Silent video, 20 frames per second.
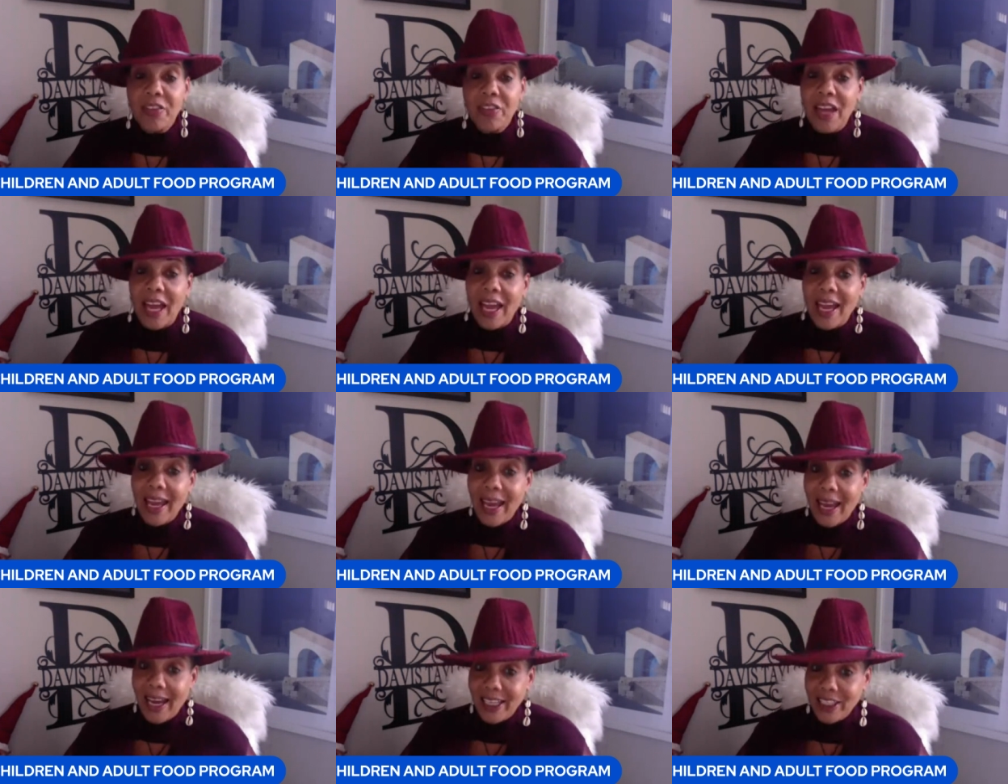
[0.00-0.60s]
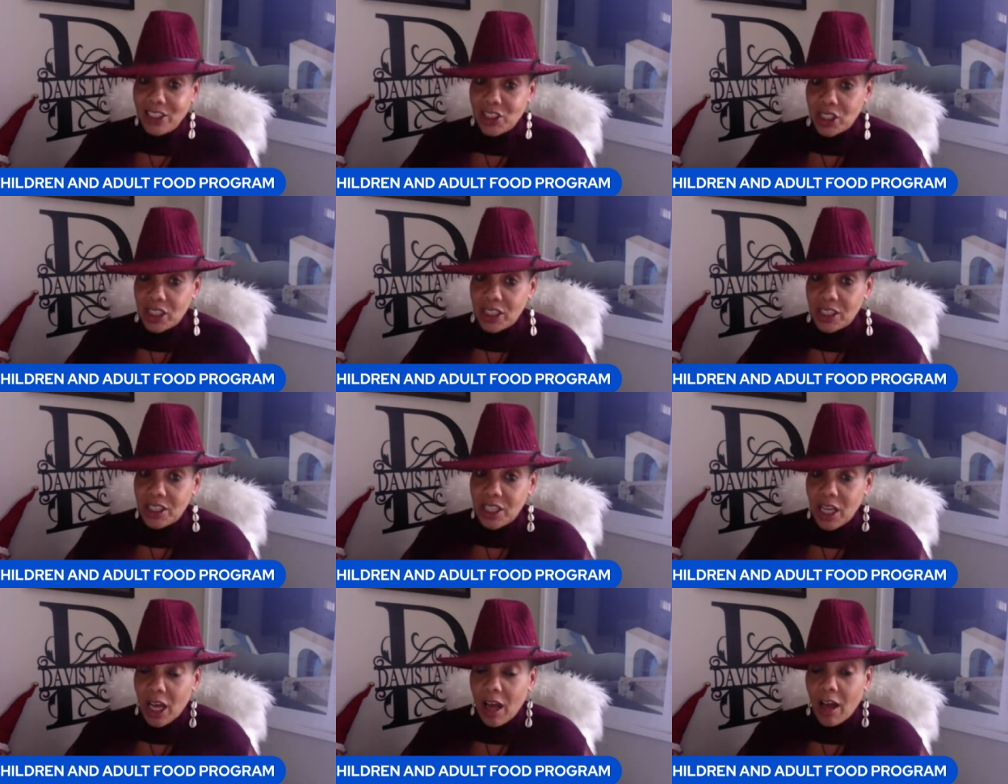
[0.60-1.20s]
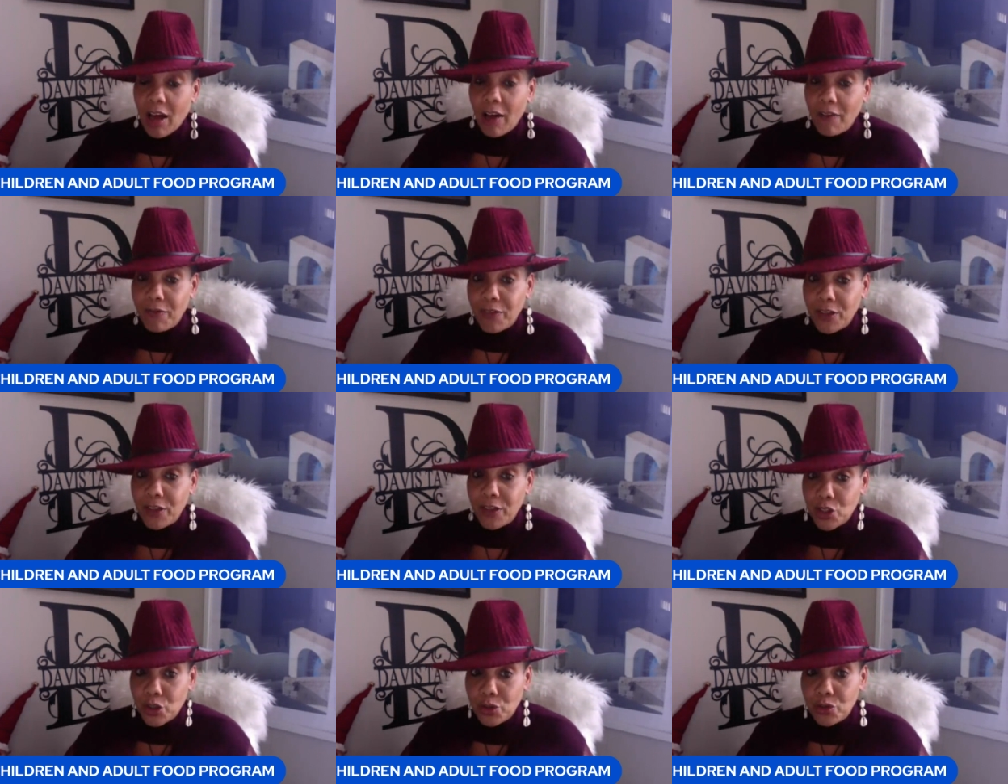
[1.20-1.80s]
the ages
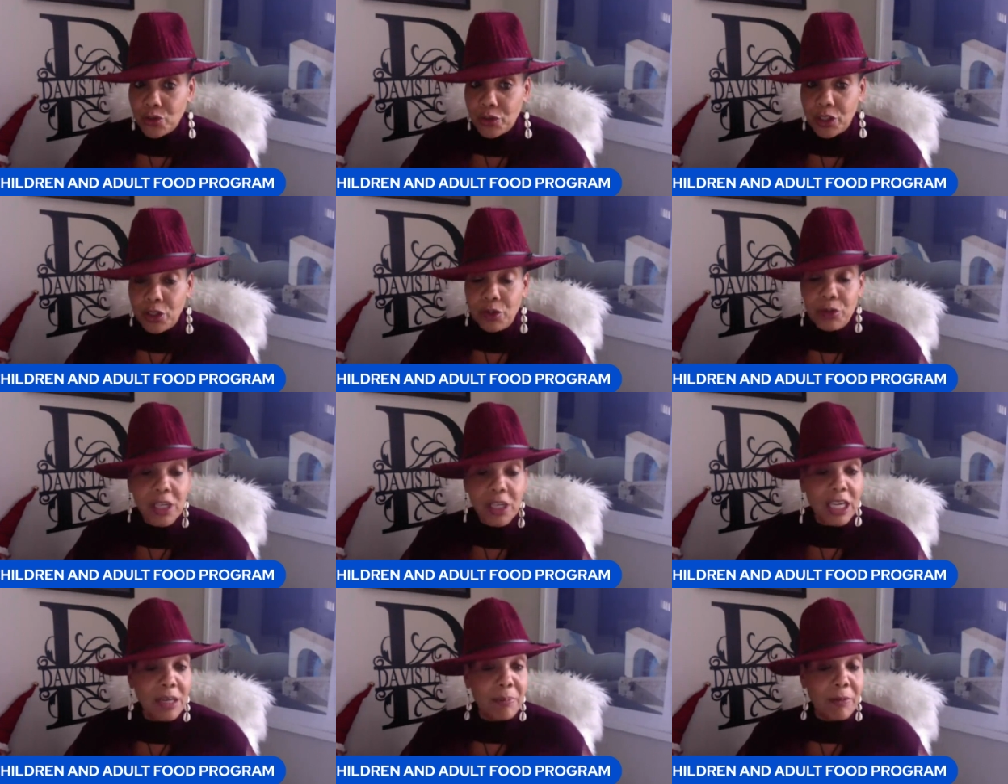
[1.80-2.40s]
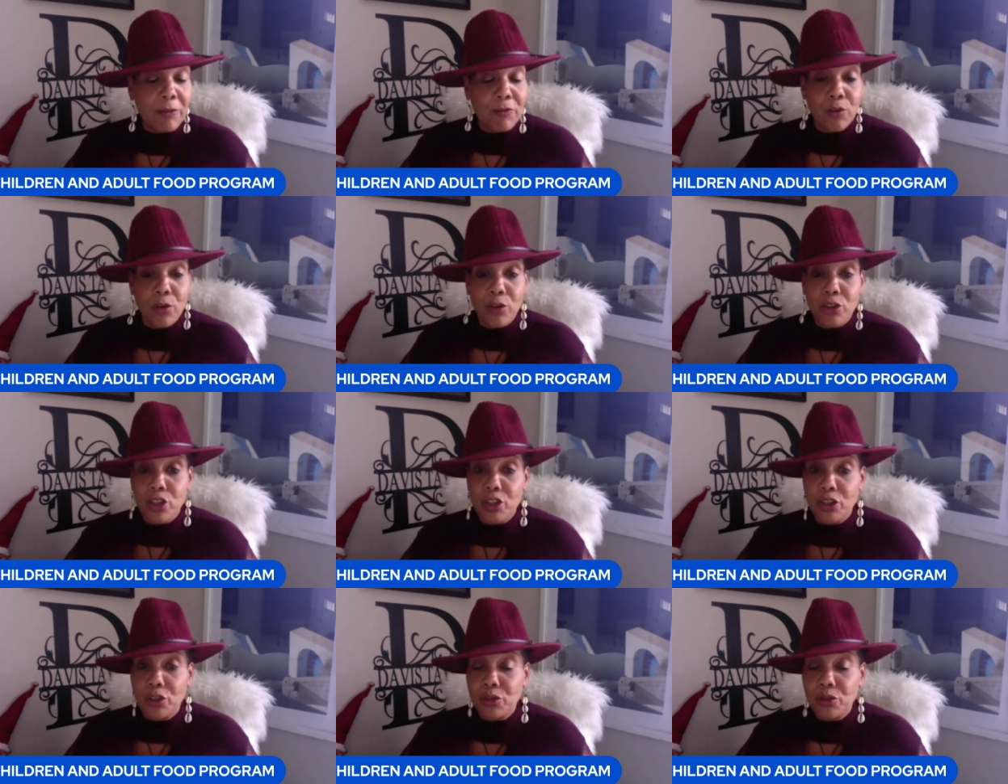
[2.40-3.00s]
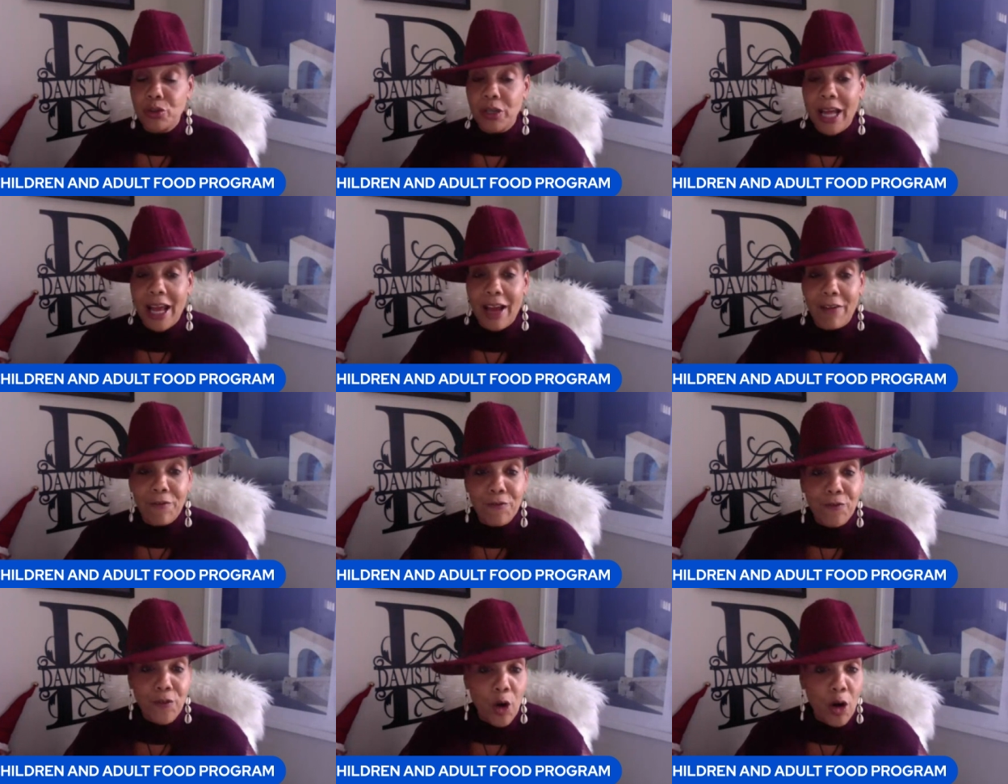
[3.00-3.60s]
of the children you keep. If your children
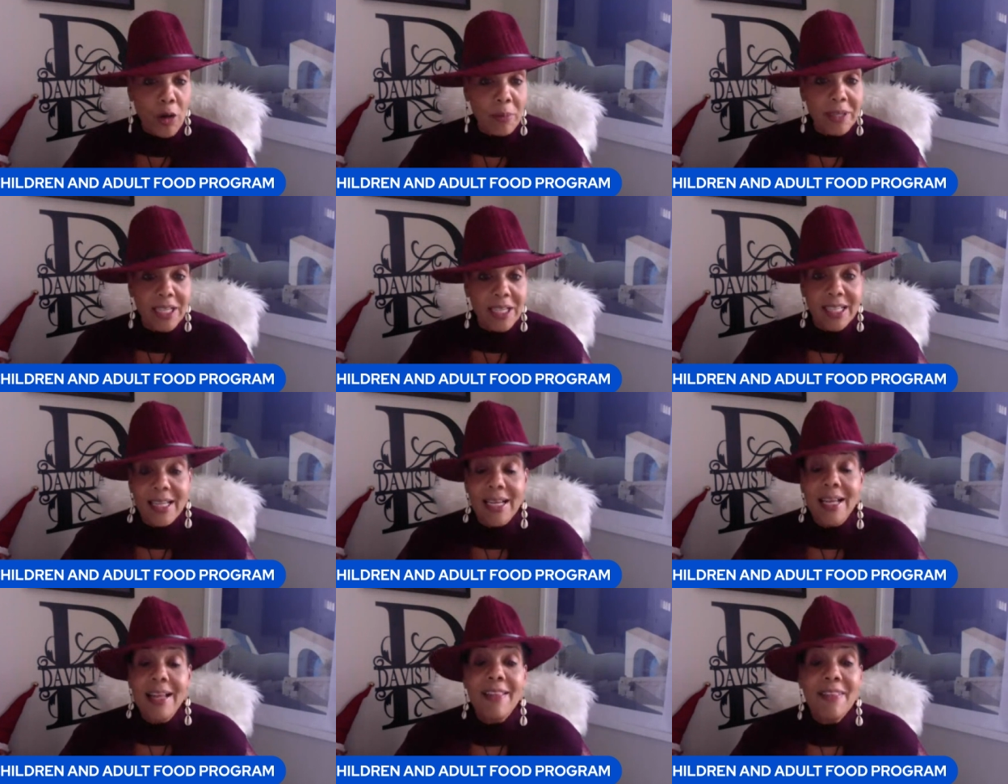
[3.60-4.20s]
have formula,